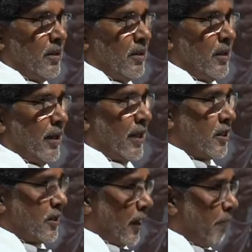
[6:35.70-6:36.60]

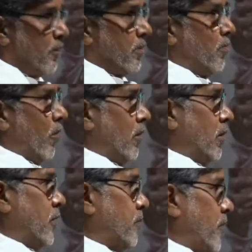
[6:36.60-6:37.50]
Accept moral
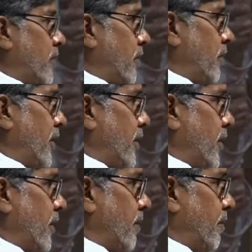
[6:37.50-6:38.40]
responsibility.
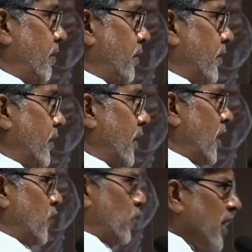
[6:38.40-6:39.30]

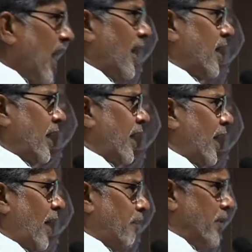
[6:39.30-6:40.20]
Swikar kariye
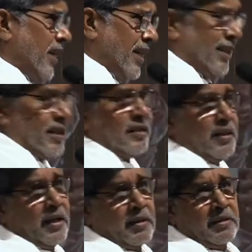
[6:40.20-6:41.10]
apni
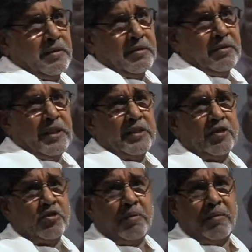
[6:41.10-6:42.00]
naitikta, naitik
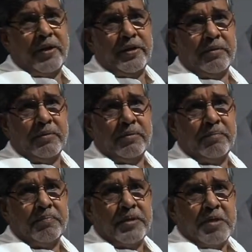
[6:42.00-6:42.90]
jimmevari ko.
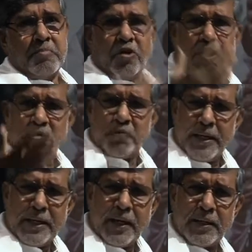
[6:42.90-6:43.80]
Because
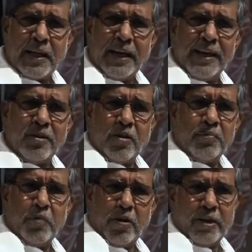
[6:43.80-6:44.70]
we are the land of
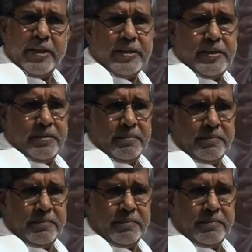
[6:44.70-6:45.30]
morality.